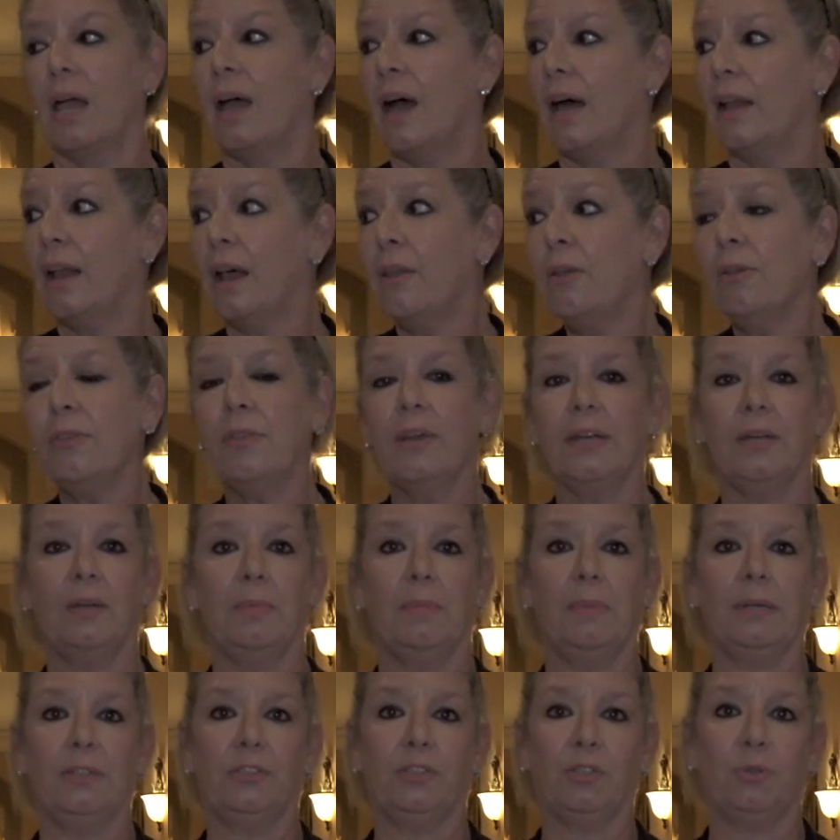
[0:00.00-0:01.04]
Another thing to
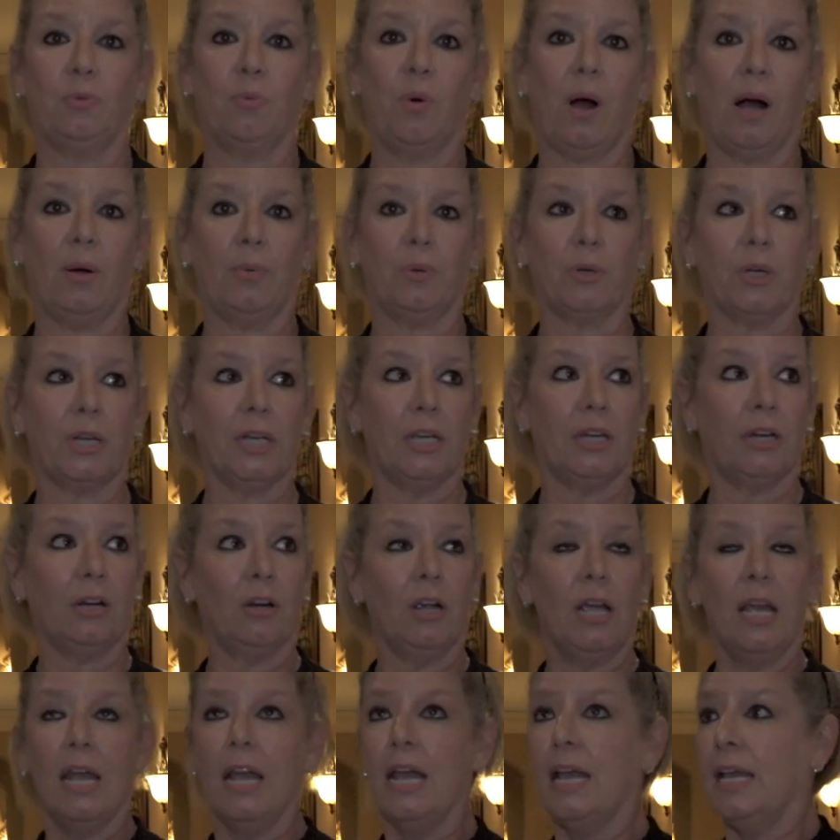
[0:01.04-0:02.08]
mention while we're
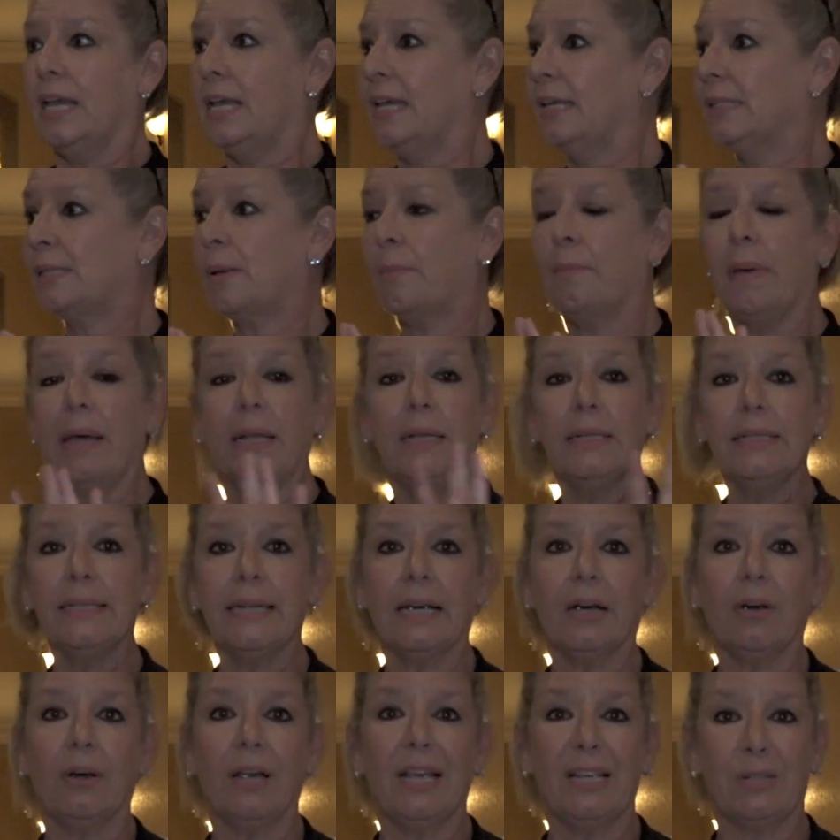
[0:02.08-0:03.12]
here is
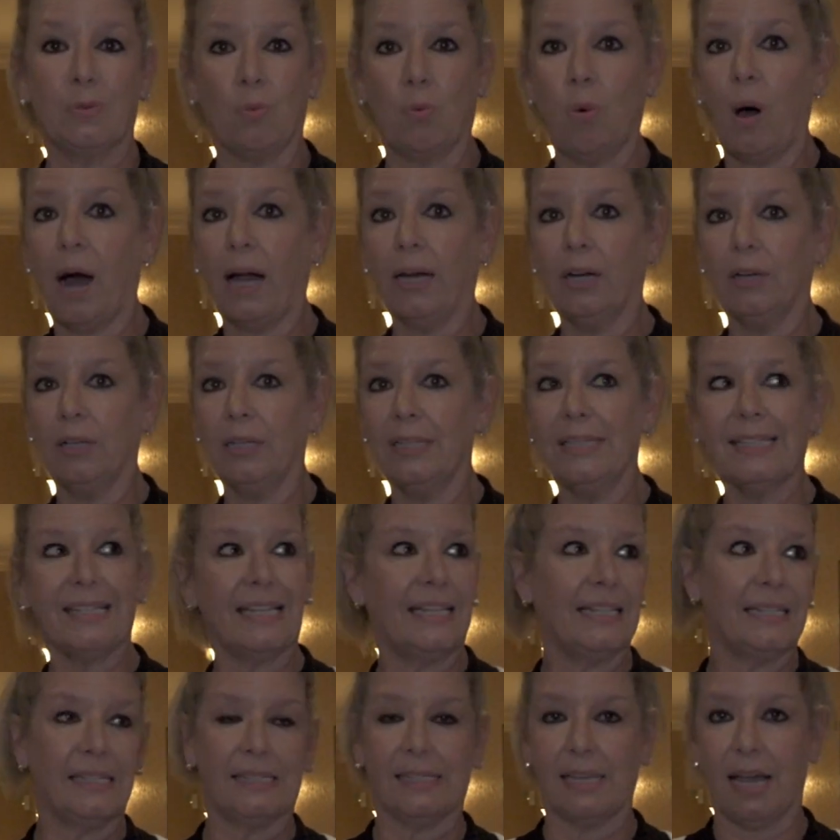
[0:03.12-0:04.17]
Mediterra is wireless
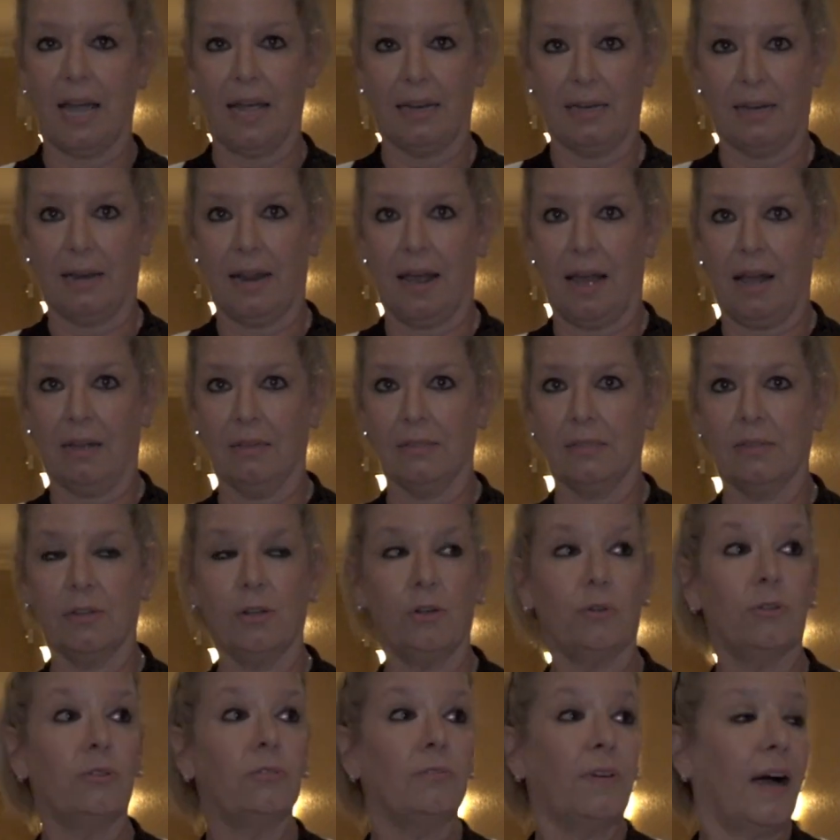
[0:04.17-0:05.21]
inside and out, so
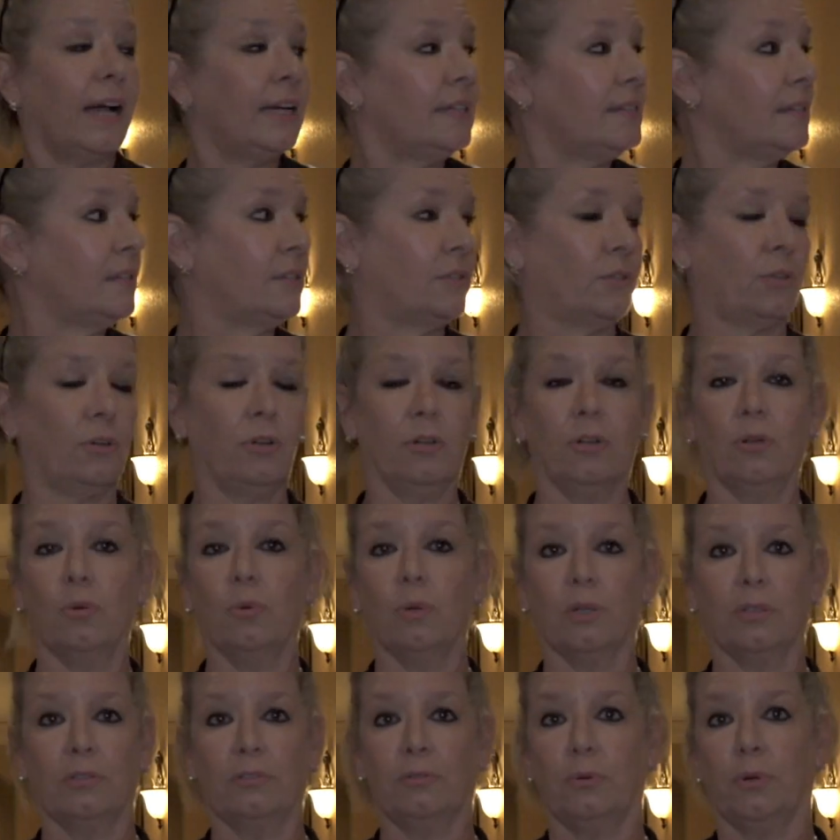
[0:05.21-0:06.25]
your devices are going to
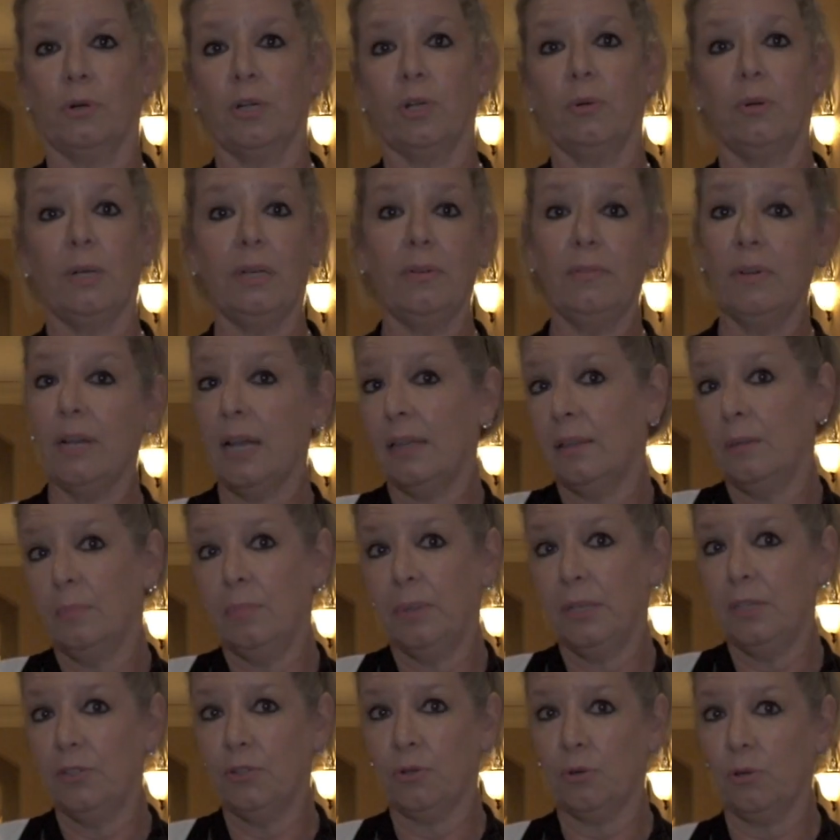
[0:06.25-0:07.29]
work for you even at the
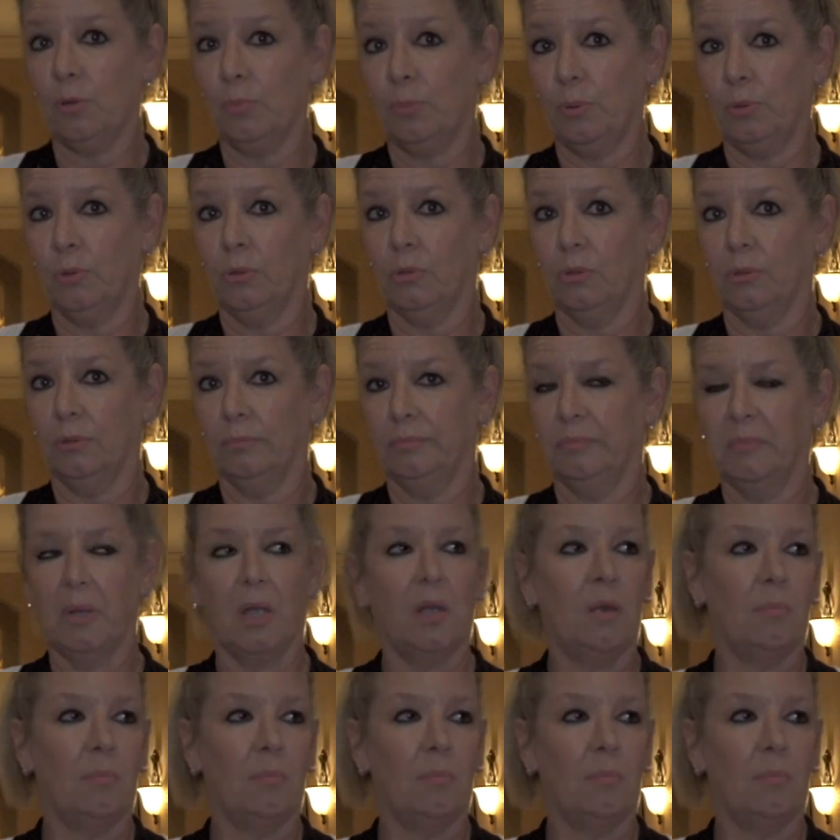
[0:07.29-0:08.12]
beach or the pool.